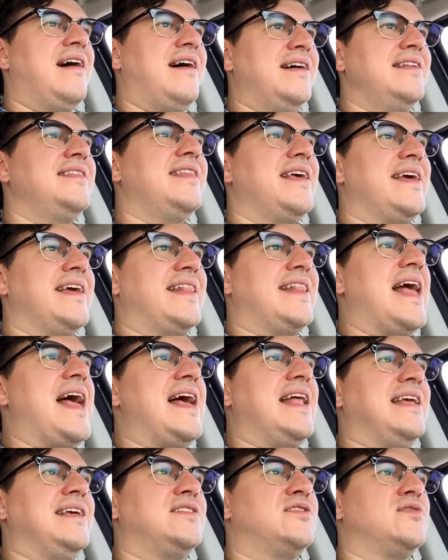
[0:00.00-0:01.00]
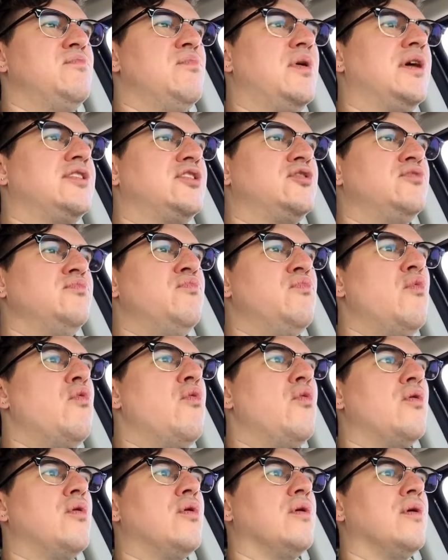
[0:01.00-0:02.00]
unlike that, it's much
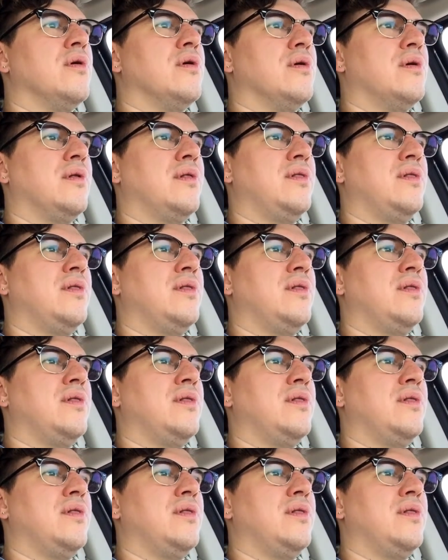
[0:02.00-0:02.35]
more